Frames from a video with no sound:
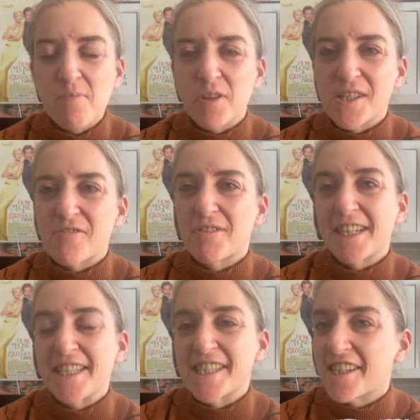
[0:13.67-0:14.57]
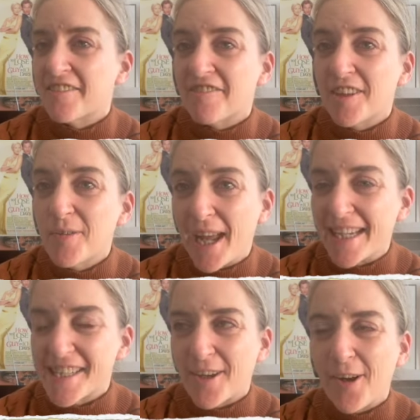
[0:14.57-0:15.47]
was released a few
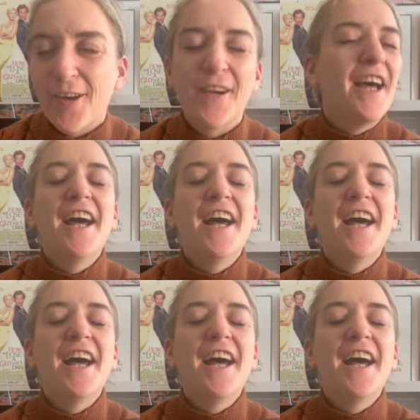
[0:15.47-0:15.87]
days ago,